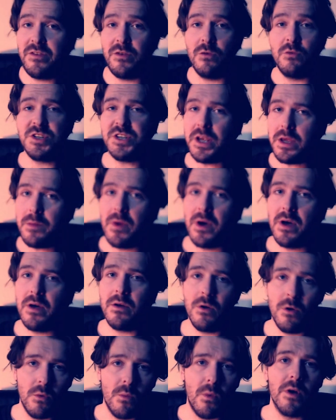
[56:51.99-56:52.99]

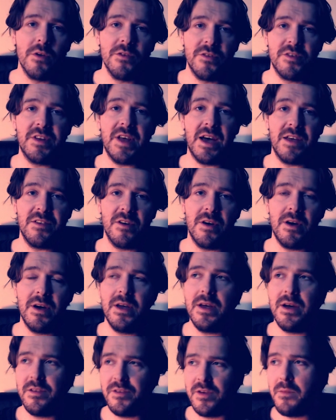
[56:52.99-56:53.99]
Tsushima, who was
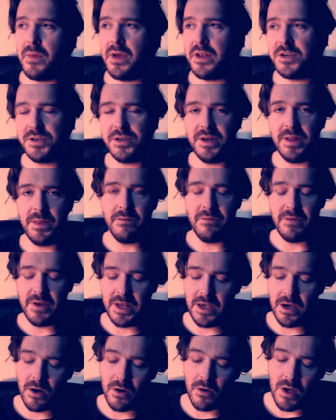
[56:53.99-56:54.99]
Dazai, as I mentioned in the
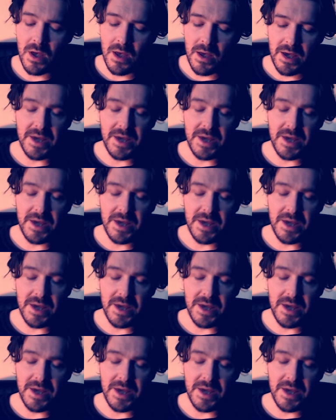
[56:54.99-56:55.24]
video,